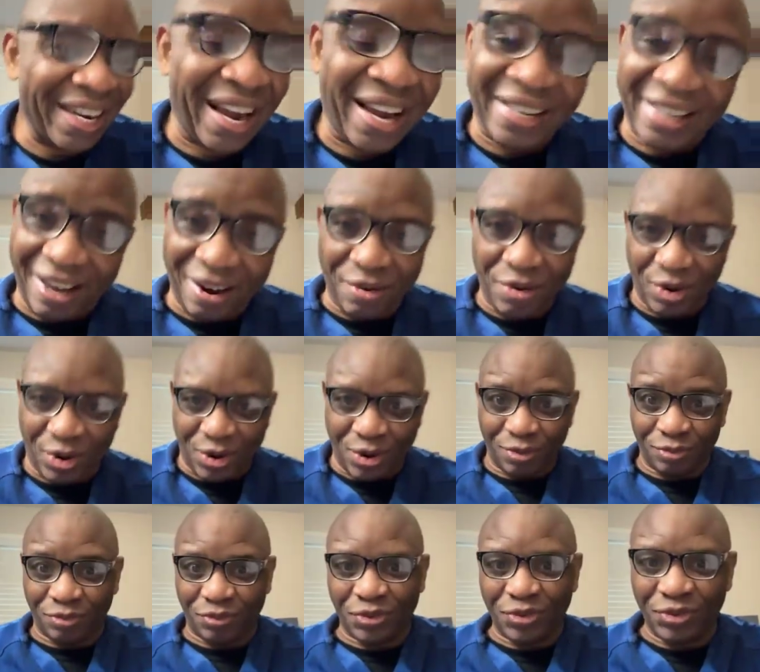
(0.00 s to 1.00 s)
Now, that will
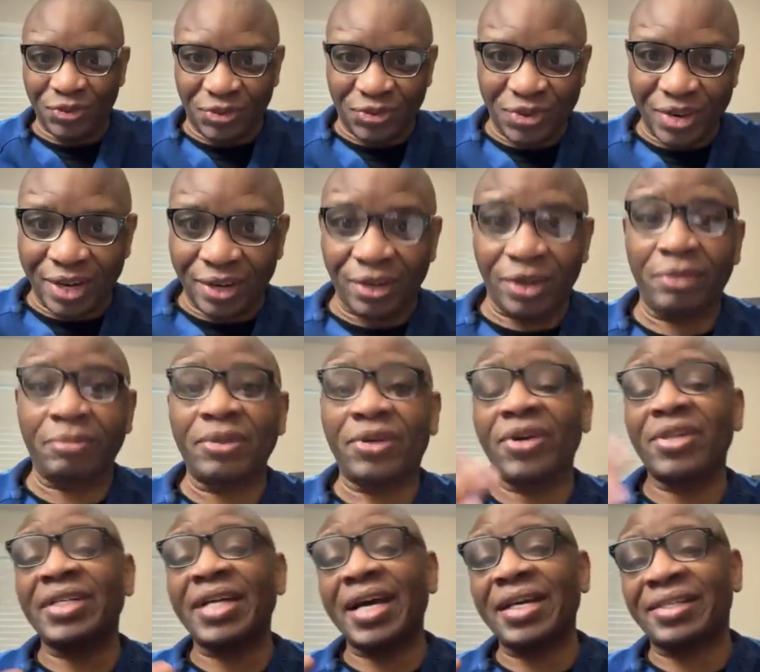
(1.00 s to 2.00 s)
confuse you a lot
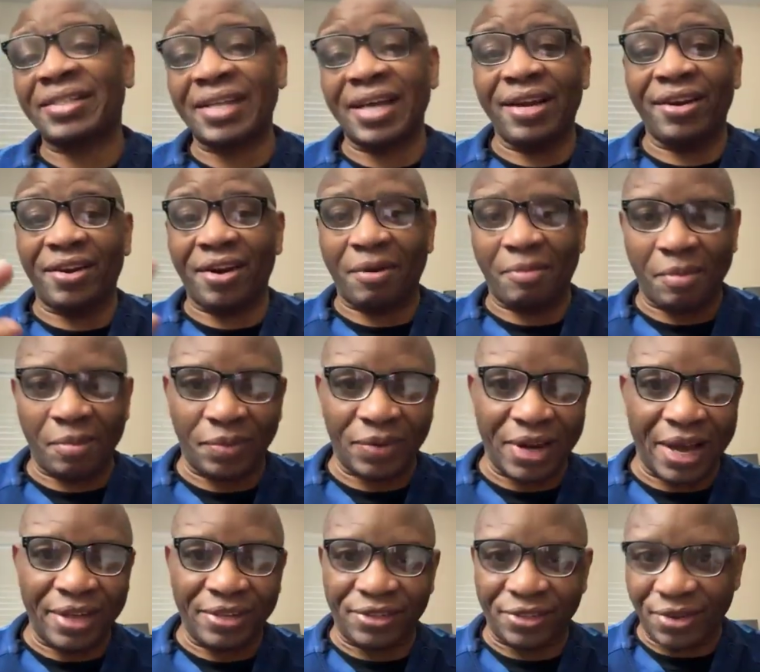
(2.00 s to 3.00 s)
because I see a lot of
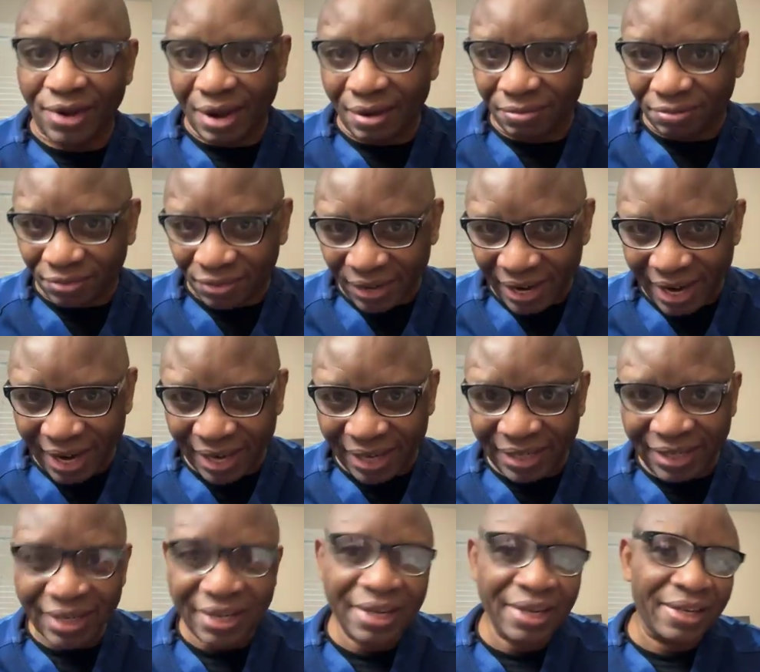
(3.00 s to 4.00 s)
people are so
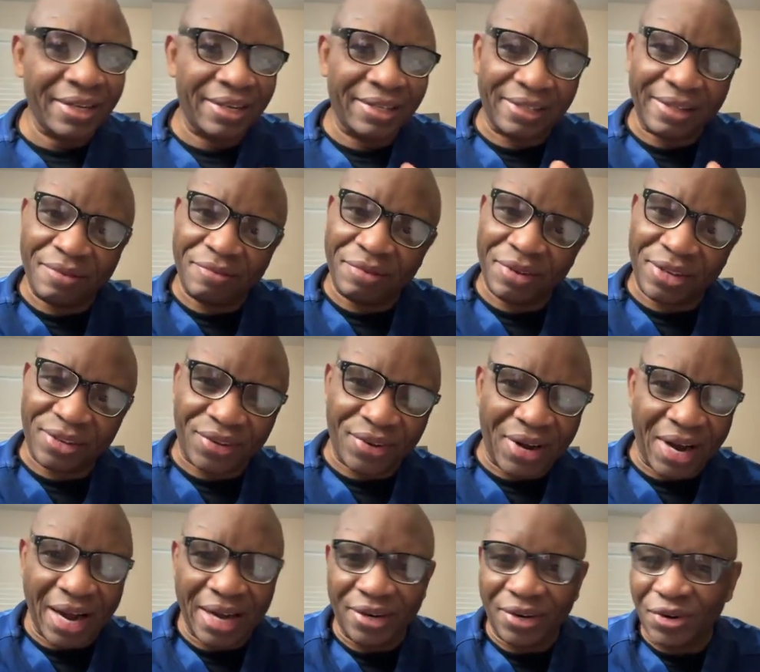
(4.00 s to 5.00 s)
afraid. They say,
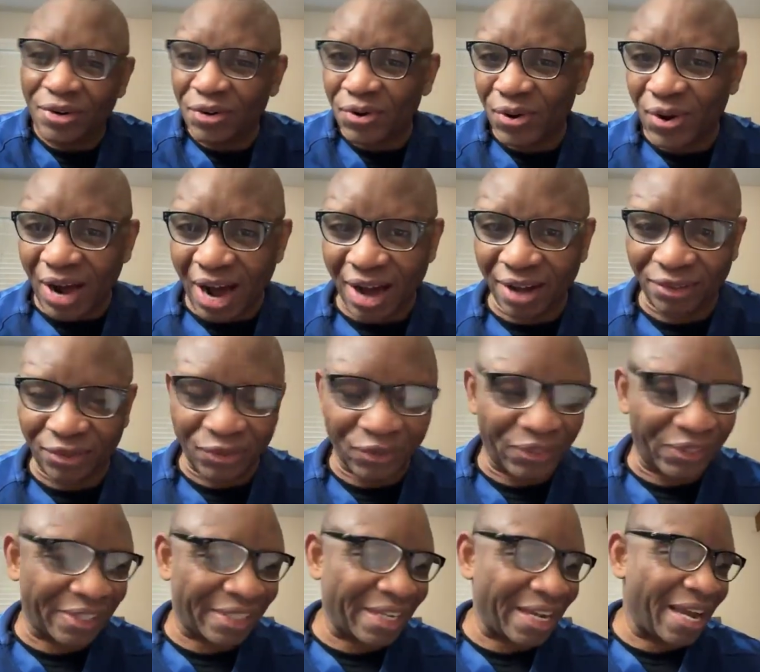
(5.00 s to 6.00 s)
Victor, I don't know how
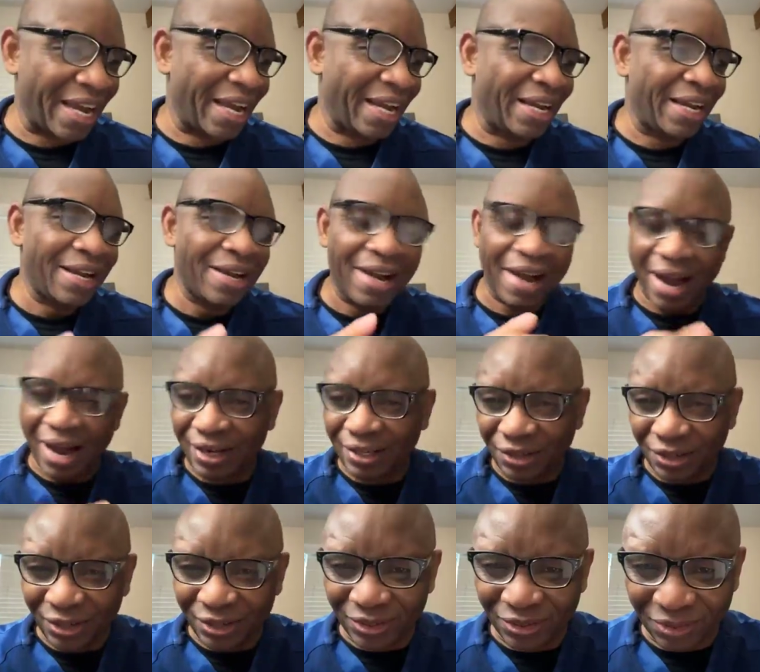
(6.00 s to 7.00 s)
to sell. I
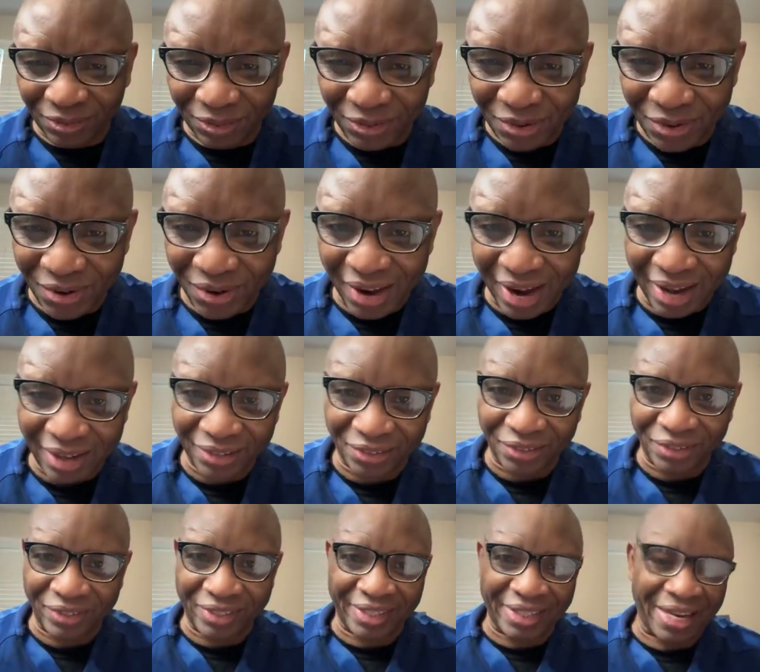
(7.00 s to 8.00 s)
don't know how
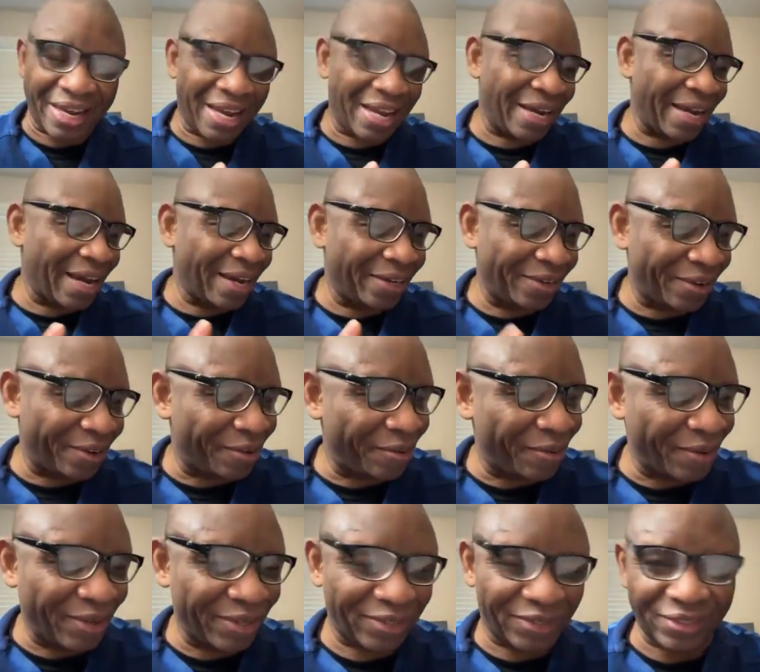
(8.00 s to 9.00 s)
to sell. I
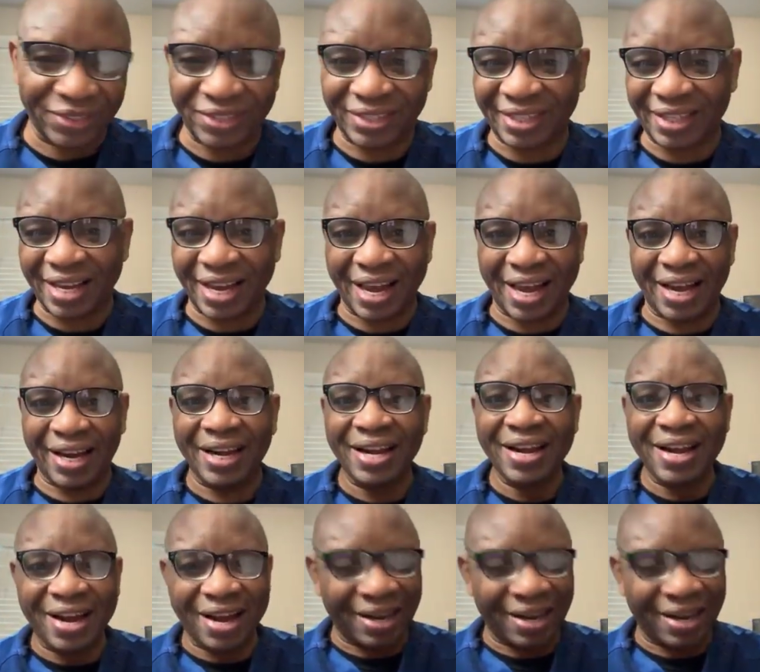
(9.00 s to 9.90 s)
don't want to sell.